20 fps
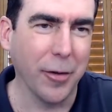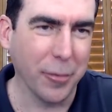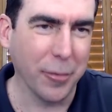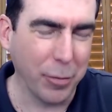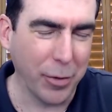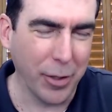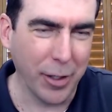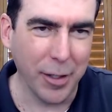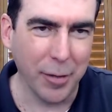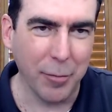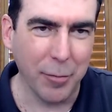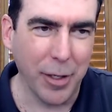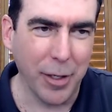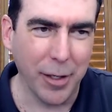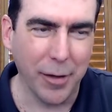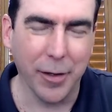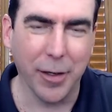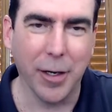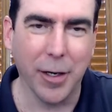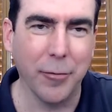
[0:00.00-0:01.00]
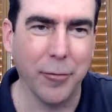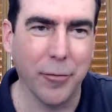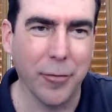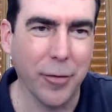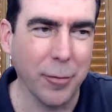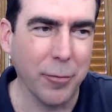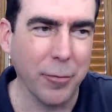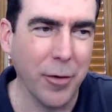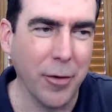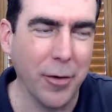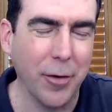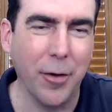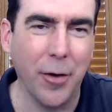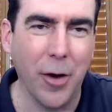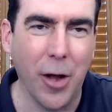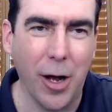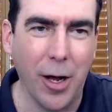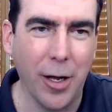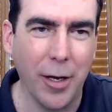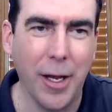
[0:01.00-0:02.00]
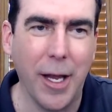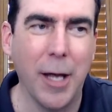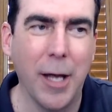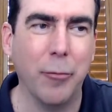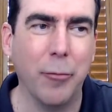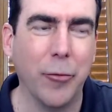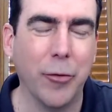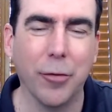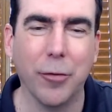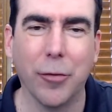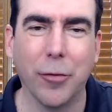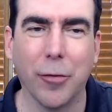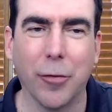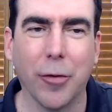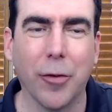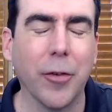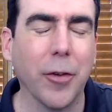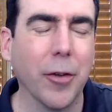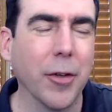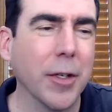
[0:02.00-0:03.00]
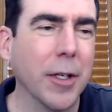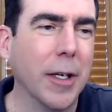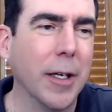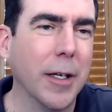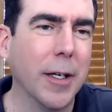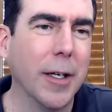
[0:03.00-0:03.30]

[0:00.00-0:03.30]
There's plenty of money that comes from non M2 sources.